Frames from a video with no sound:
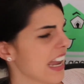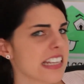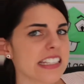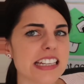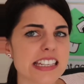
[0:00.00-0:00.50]

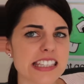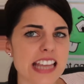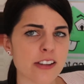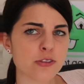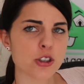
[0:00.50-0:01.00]
Is it
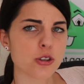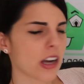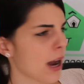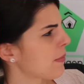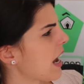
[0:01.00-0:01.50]
safe to
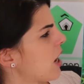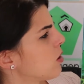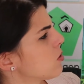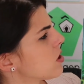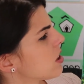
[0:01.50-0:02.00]
come
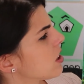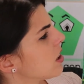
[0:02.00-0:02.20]
out?